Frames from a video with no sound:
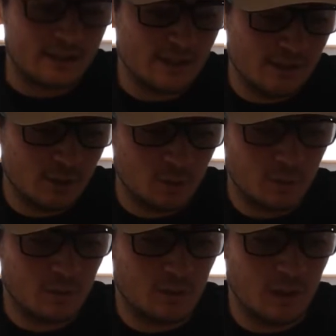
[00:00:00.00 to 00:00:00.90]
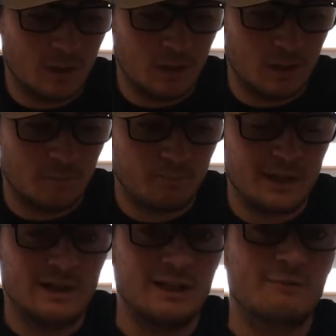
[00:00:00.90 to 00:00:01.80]
like to do
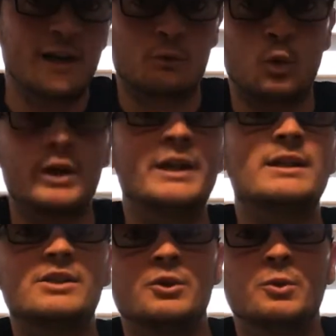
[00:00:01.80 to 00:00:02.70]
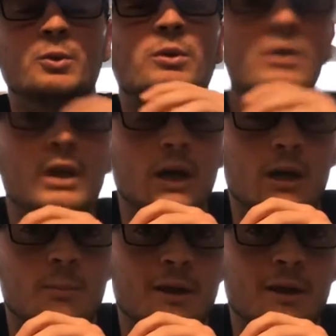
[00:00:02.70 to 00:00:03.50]
if I run into a